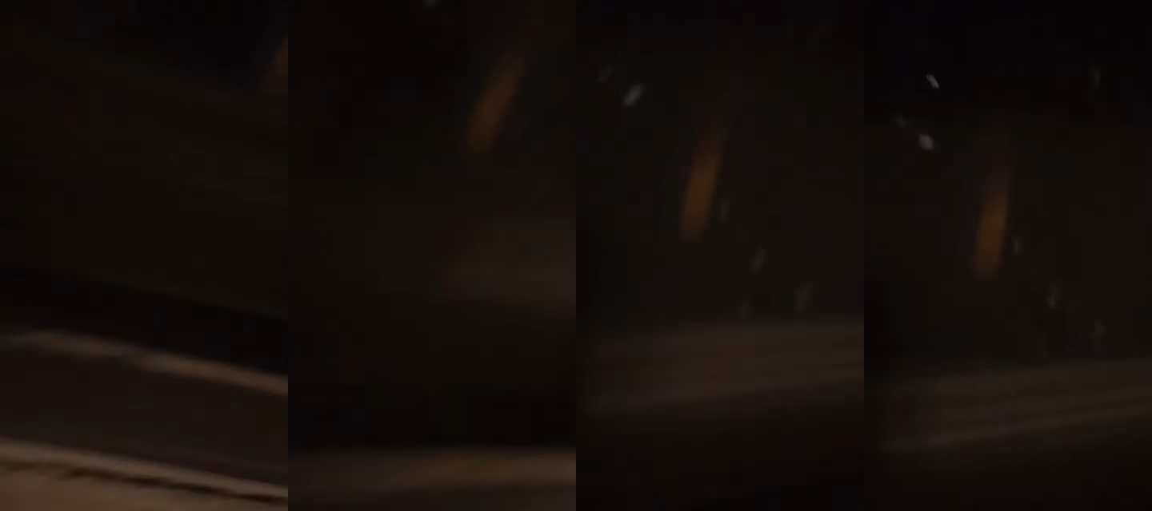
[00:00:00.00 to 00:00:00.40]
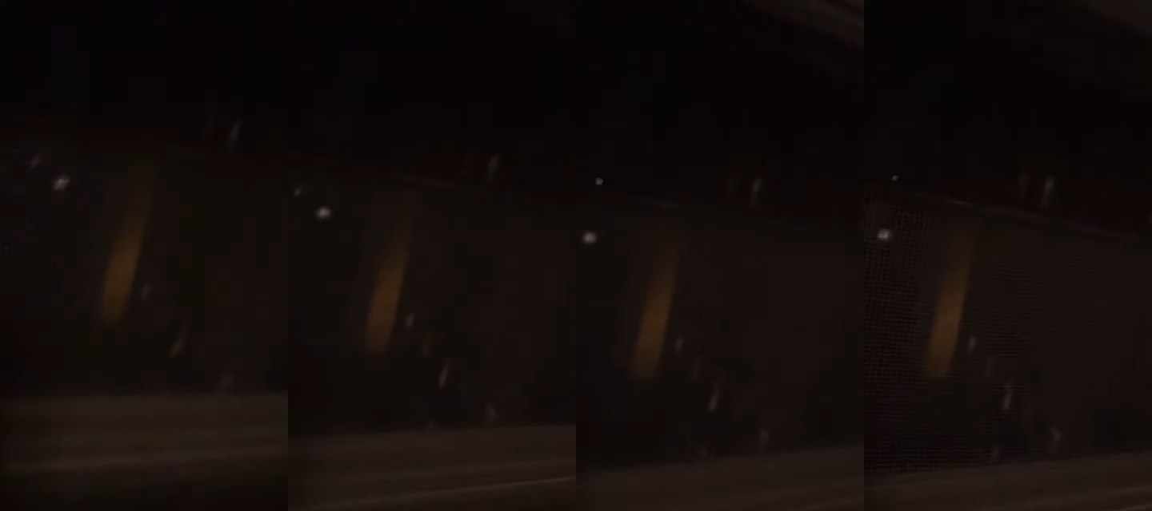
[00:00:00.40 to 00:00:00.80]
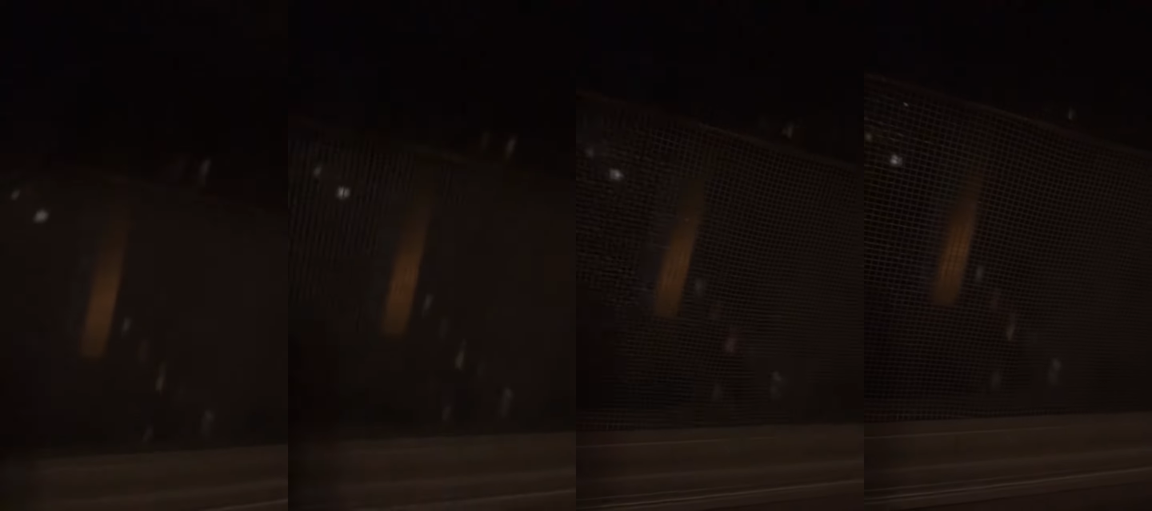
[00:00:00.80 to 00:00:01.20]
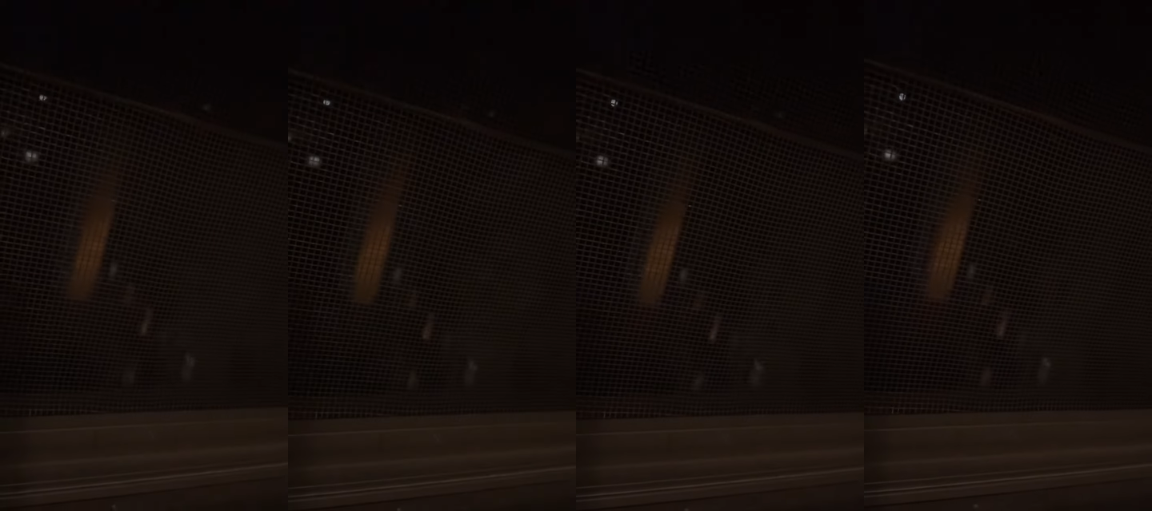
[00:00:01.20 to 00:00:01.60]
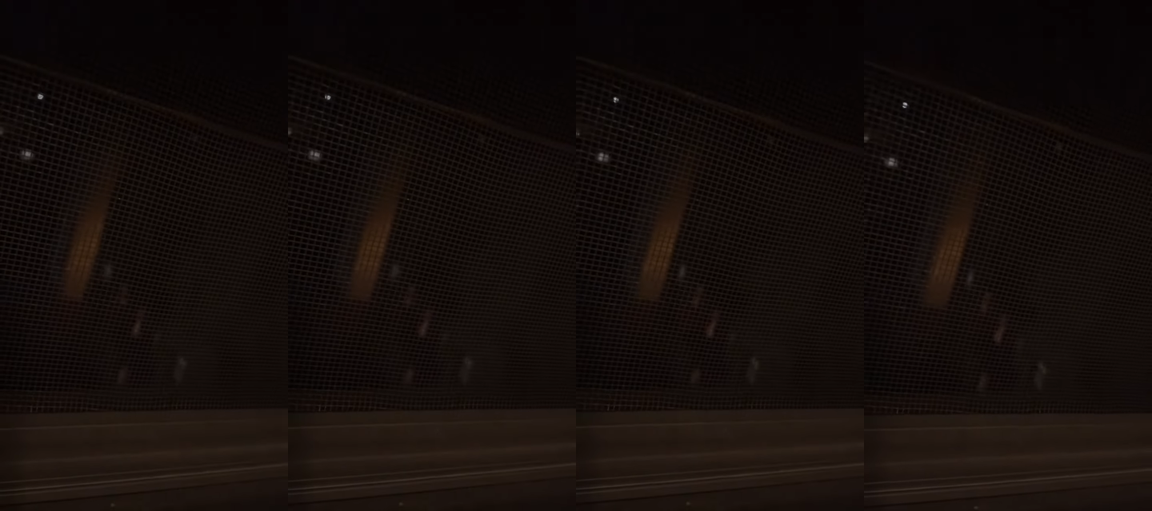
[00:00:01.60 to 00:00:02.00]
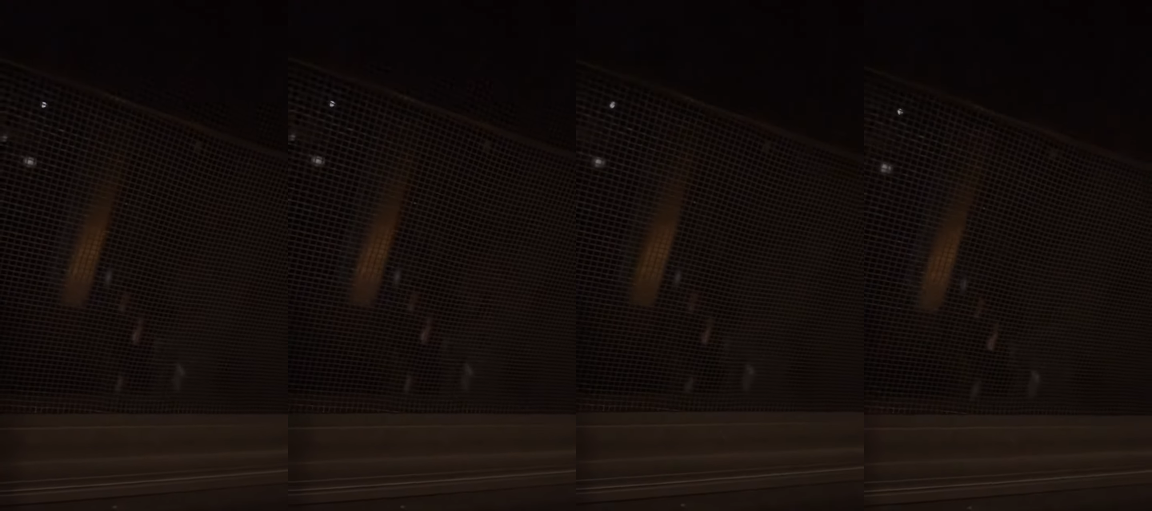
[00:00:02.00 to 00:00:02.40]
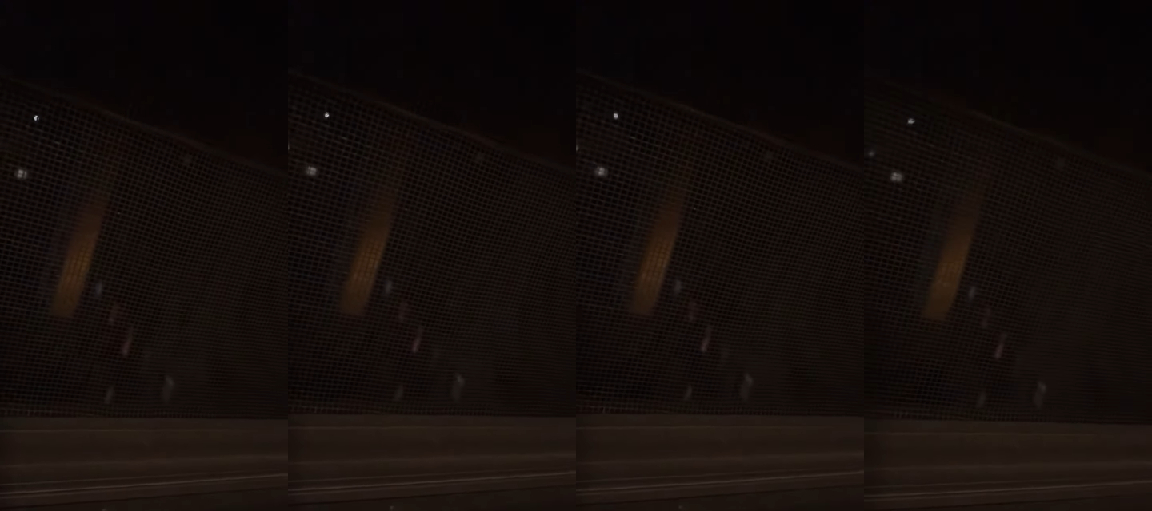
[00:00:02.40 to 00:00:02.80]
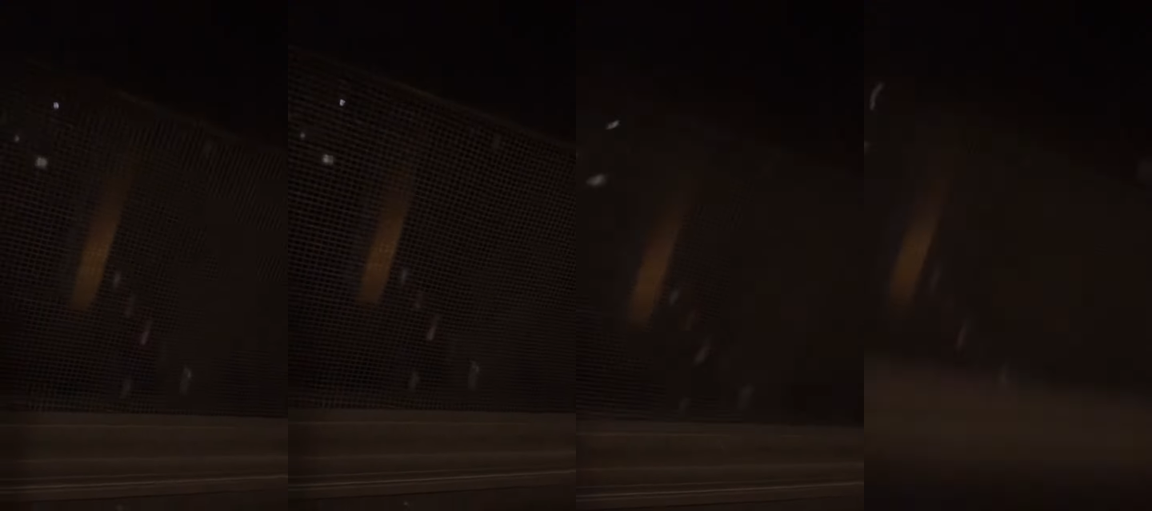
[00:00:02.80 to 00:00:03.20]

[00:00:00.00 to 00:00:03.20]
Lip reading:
(no speaker visible)